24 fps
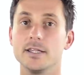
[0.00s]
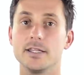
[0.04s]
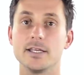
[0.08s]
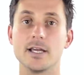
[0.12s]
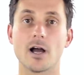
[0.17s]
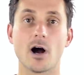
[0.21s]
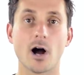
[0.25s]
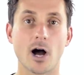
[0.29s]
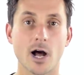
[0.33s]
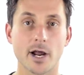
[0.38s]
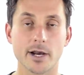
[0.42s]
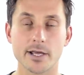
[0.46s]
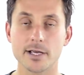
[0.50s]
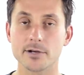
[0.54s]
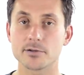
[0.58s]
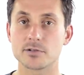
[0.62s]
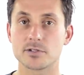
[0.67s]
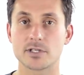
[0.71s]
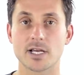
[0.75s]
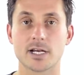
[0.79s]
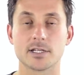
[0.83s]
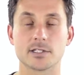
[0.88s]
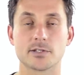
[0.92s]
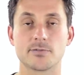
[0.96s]
The audio
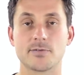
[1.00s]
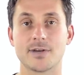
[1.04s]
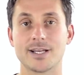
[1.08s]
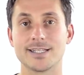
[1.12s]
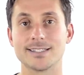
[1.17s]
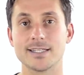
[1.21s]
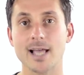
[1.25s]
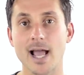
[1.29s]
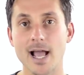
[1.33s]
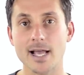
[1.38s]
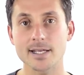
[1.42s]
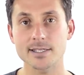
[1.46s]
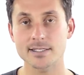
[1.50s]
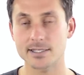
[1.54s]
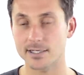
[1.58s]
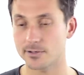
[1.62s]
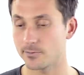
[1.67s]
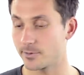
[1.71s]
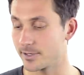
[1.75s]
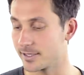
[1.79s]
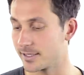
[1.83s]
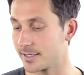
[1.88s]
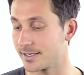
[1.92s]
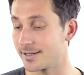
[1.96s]
sounds fantastic
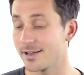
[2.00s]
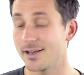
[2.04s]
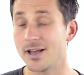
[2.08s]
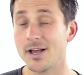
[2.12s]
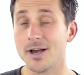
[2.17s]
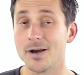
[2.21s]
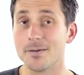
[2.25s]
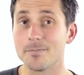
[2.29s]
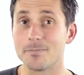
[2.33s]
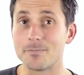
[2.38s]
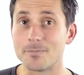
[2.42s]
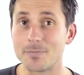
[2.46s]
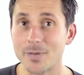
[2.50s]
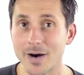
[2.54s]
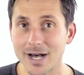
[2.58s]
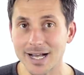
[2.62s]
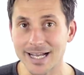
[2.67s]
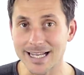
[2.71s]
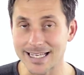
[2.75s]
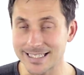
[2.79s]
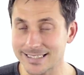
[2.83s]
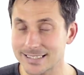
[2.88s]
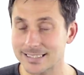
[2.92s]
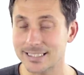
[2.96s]
with it,
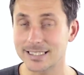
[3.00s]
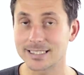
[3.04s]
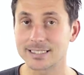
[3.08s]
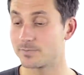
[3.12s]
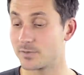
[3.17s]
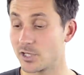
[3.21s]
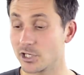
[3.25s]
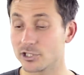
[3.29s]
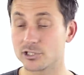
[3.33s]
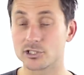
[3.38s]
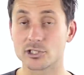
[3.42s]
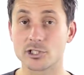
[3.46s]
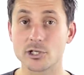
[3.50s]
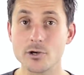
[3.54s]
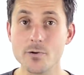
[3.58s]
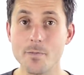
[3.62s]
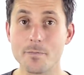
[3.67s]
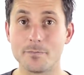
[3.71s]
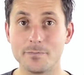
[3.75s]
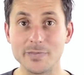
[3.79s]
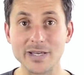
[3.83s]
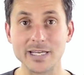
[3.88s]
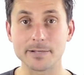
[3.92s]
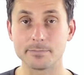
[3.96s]
but there's two
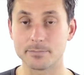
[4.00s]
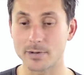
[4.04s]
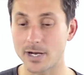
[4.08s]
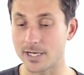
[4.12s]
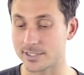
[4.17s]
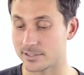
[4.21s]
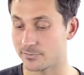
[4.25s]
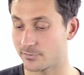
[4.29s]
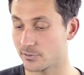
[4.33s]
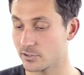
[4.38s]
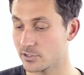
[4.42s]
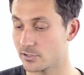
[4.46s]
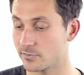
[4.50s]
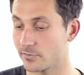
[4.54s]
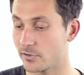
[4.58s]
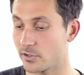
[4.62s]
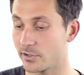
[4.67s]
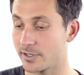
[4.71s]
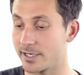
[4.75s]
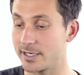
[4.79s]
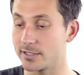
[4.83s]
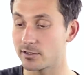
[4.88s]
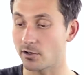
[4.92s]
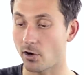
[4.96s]
big buts. First of
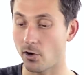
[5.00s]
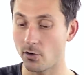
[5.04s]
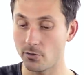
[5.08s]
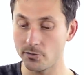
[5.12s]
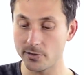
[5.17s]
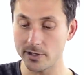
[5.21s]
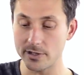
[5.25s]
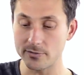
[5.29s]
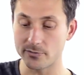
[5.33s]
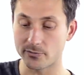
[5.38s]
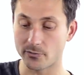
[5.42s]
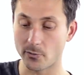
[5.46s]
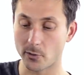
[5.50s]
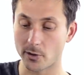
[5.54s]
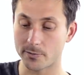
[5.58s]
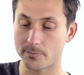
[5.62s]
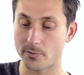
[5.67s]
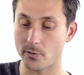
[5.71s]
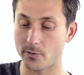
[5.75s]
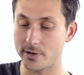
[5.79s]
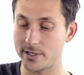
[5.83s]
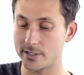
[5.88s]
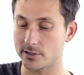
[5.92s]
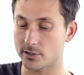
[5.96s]
all, it's only four
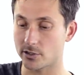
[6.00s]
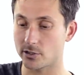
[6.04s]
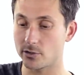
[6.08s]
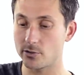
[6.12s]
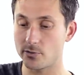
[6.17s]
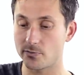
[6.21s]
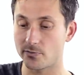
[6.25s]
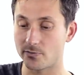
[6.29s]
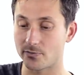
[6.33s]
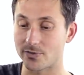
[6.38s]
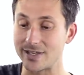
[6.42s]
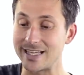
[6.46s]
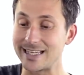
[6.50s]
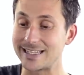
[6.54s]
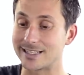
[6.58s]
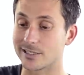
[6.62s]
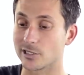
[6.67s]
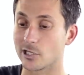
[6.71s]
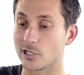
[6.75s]
point two feet